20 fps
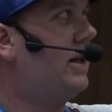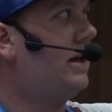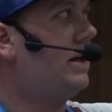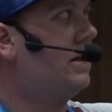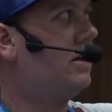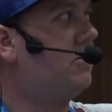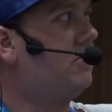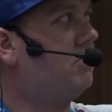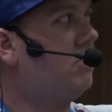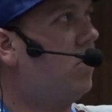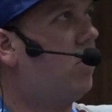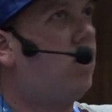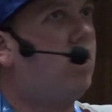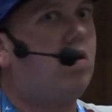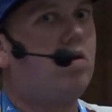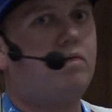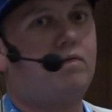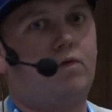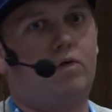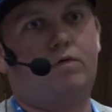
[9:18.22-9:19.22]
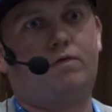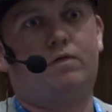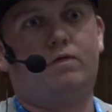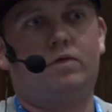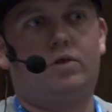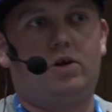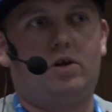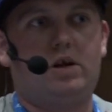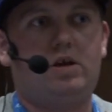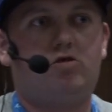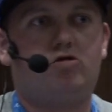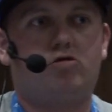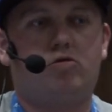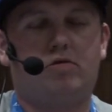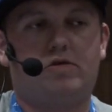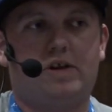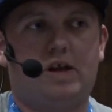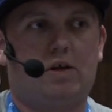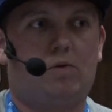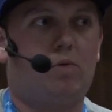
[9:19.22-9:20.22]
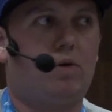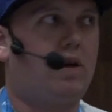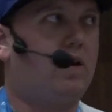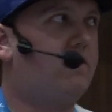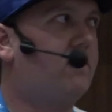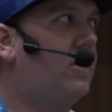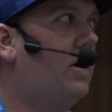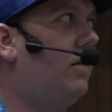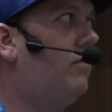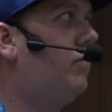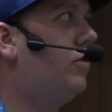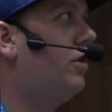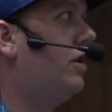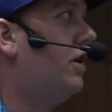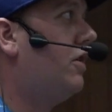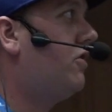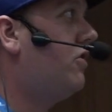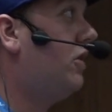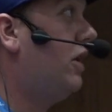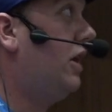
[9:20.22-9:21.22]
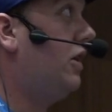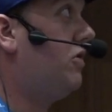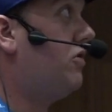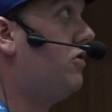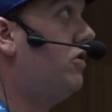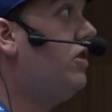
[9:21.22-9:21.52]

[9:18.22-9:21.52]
like half of the issues that we discover as